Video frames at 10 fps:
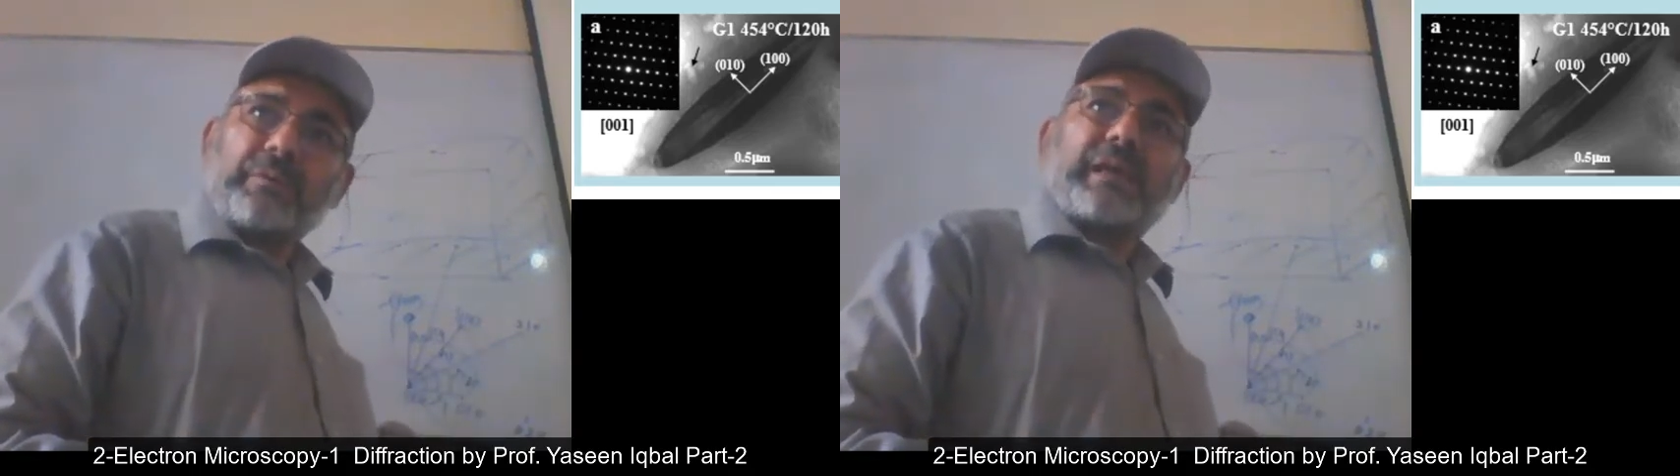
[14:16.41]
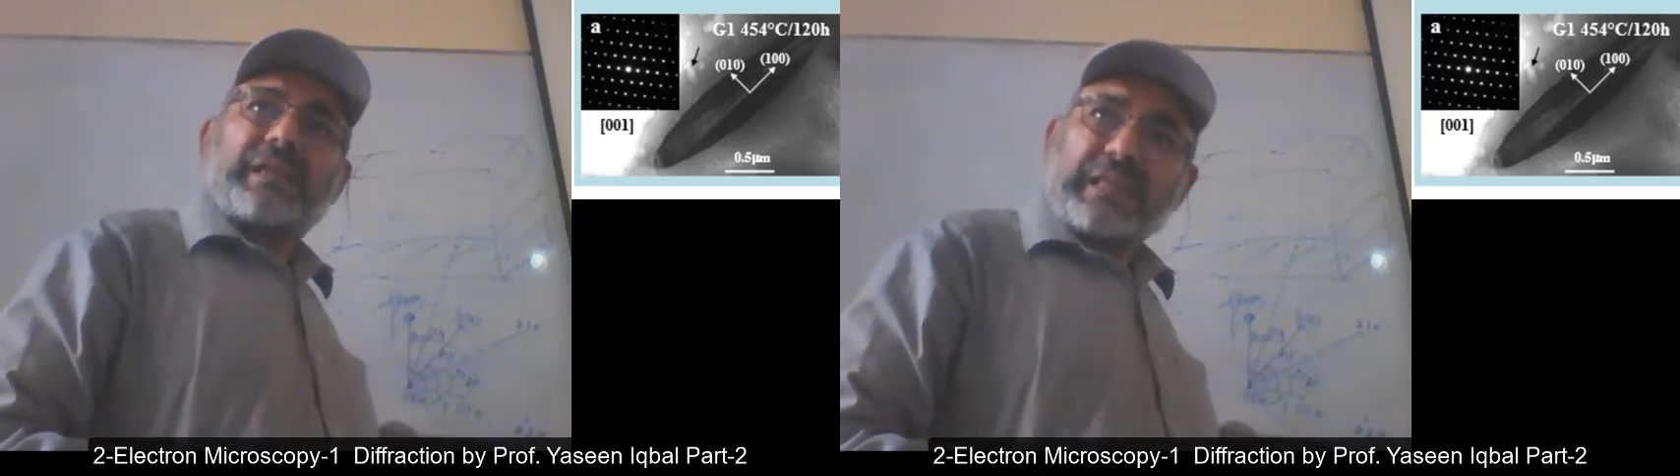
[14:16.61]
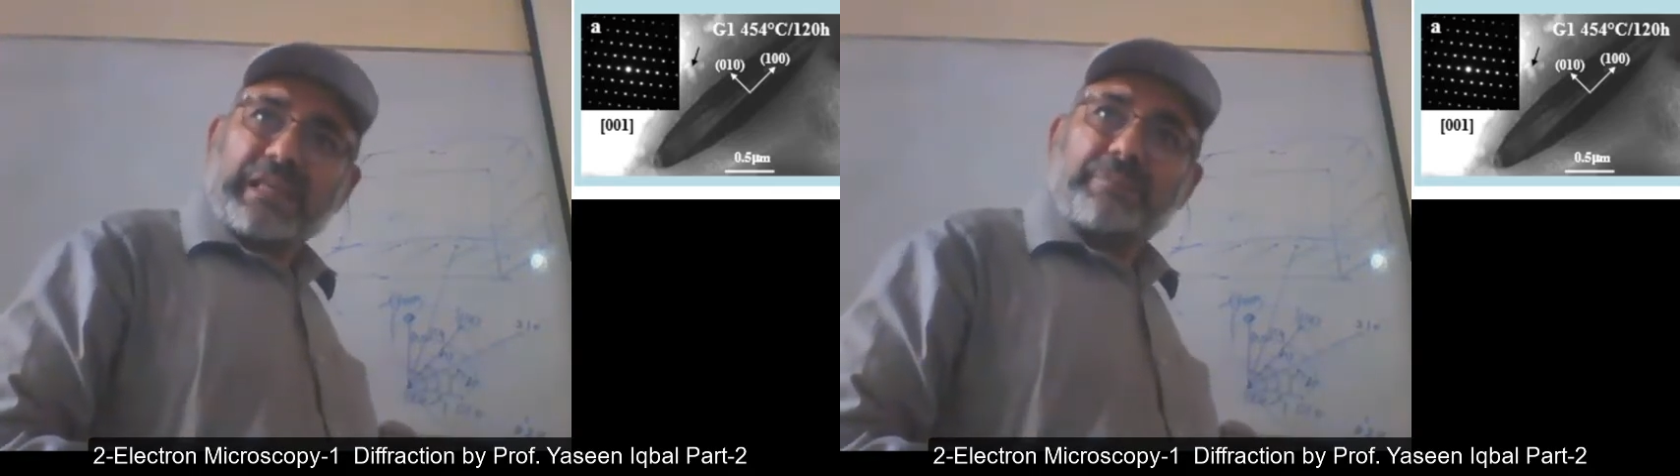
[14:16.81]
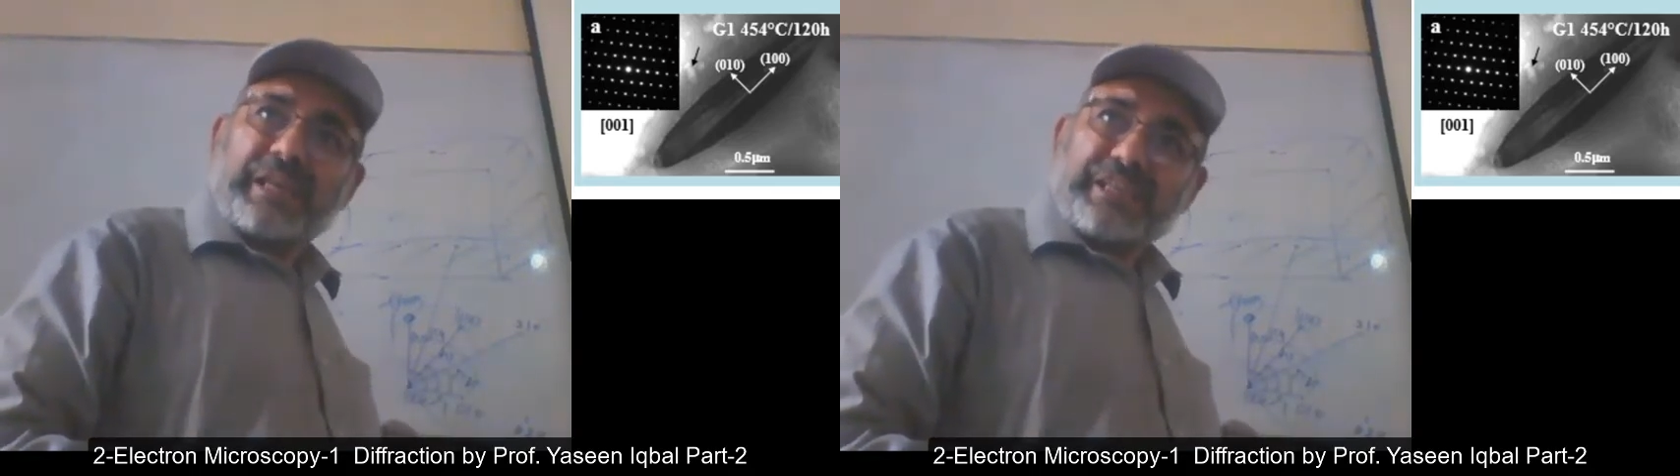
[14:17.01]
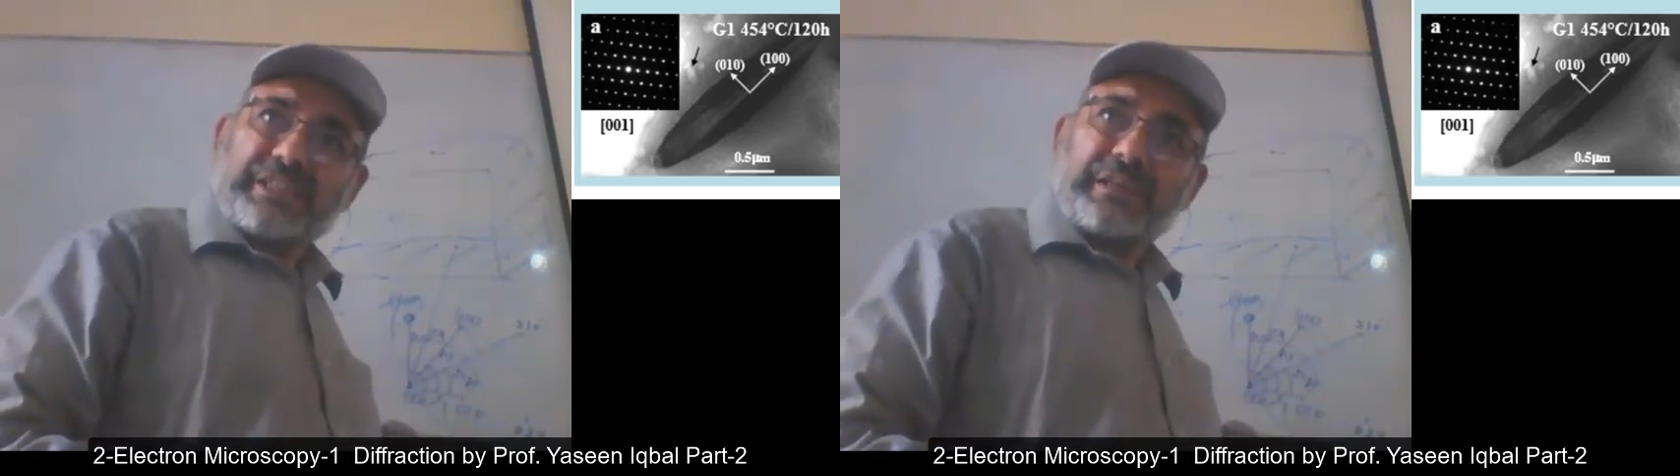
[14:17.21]
for
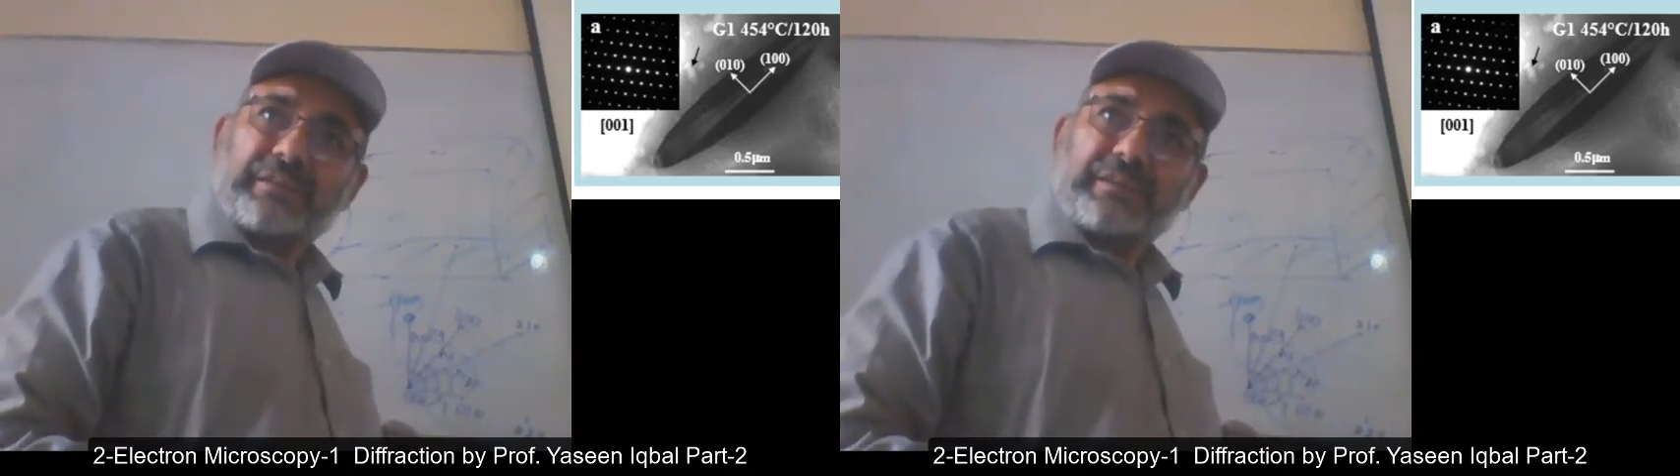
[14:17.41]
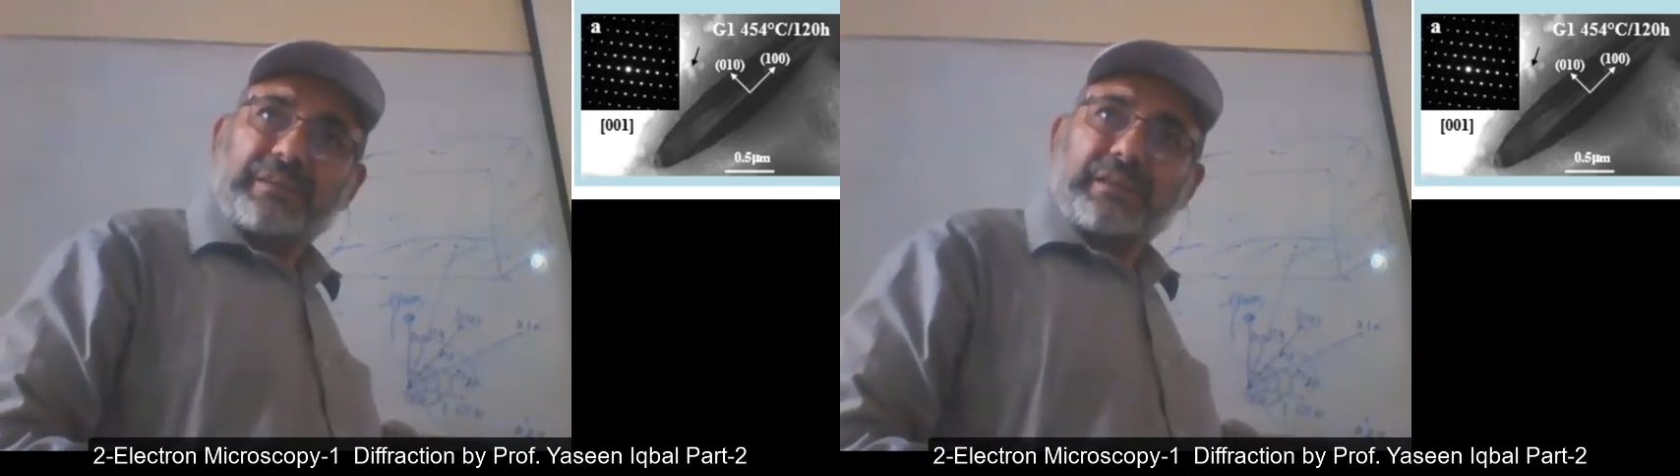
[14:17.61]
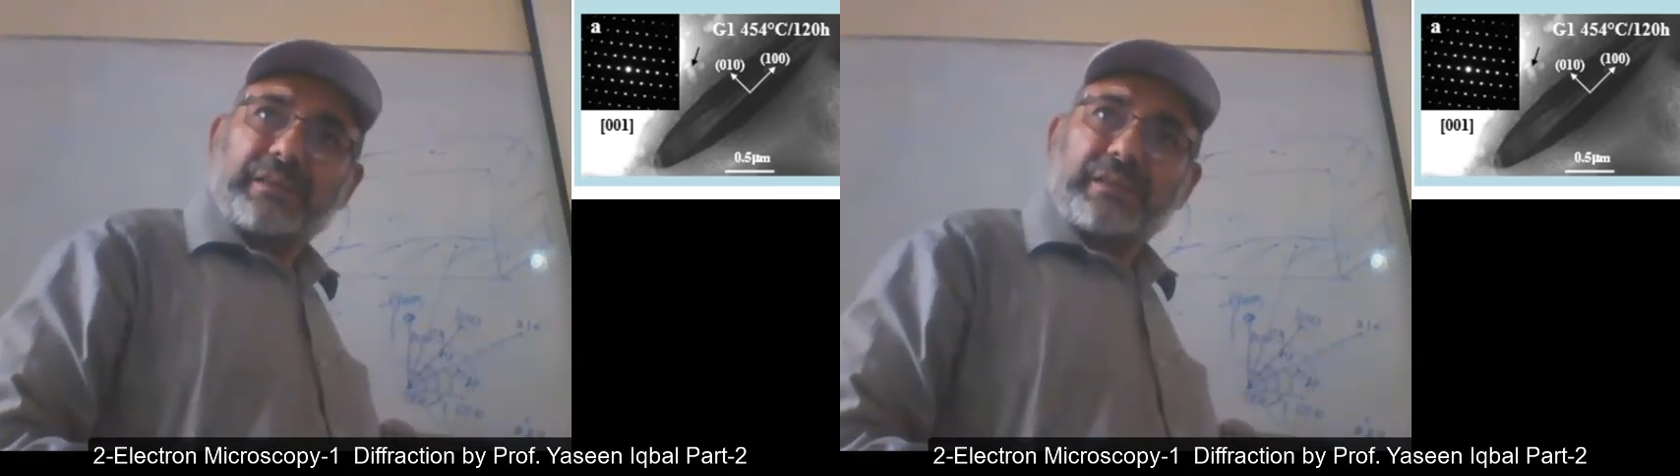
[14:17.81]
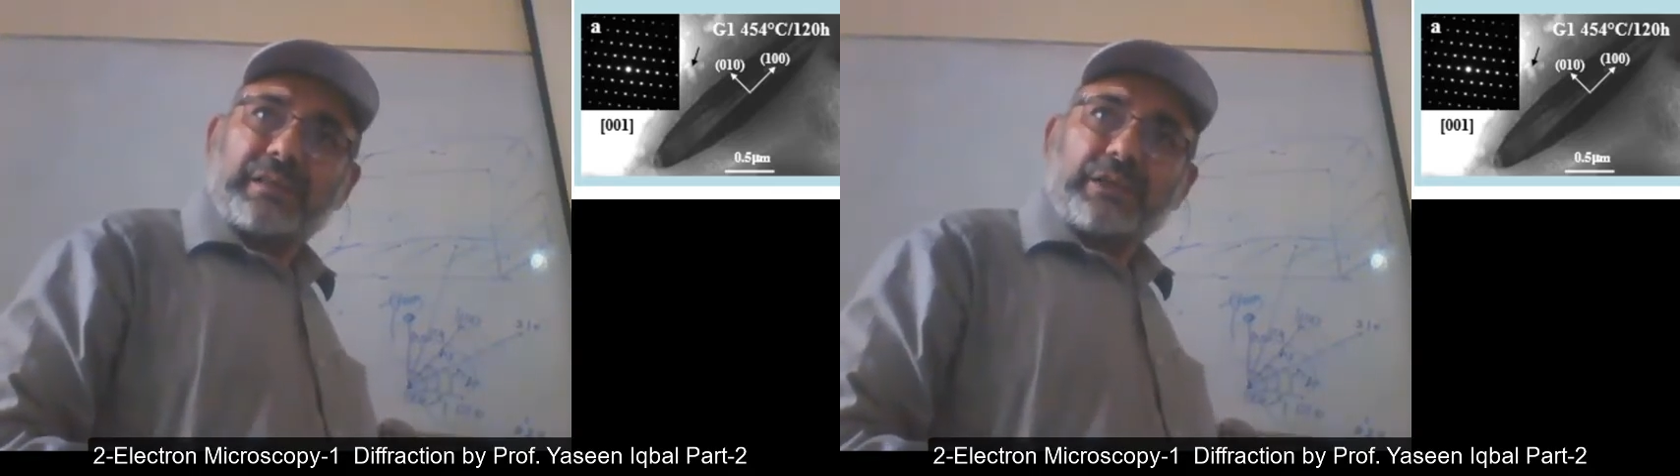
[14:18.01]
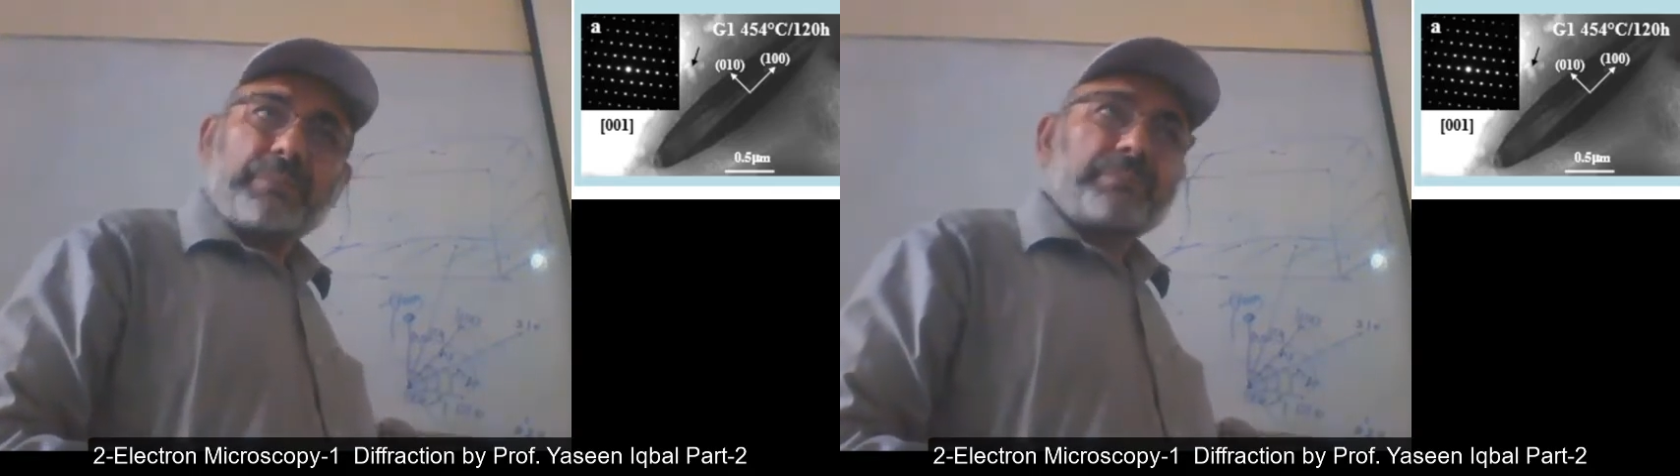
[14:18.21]
calibration,
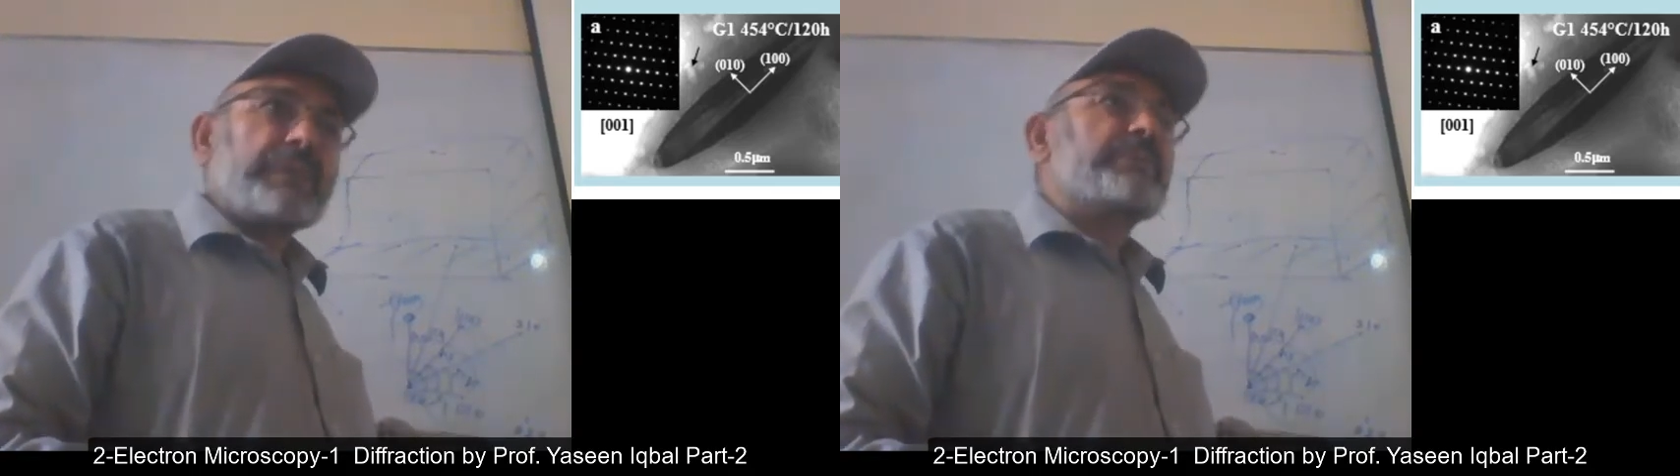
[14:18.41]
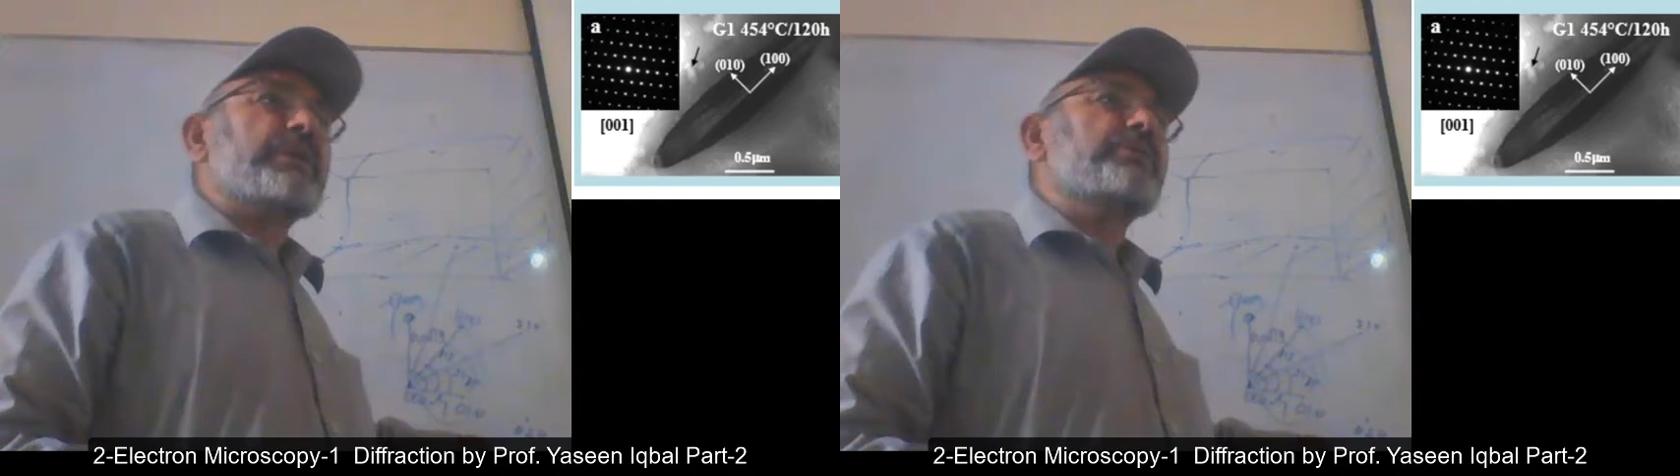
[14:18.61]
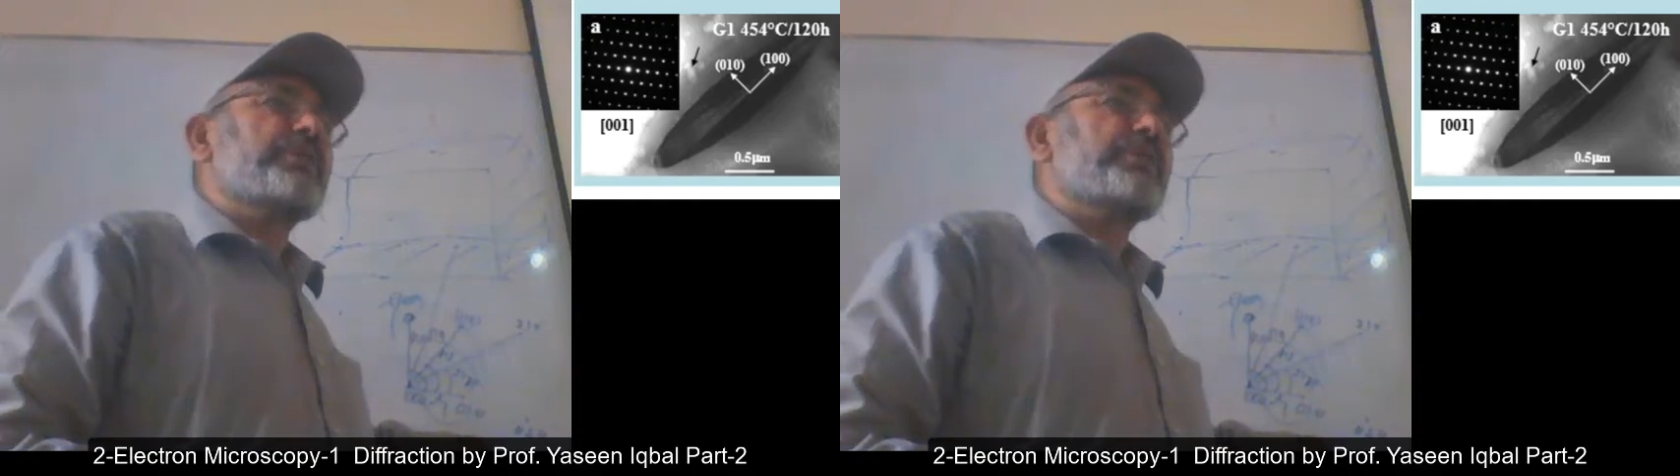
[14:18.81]
people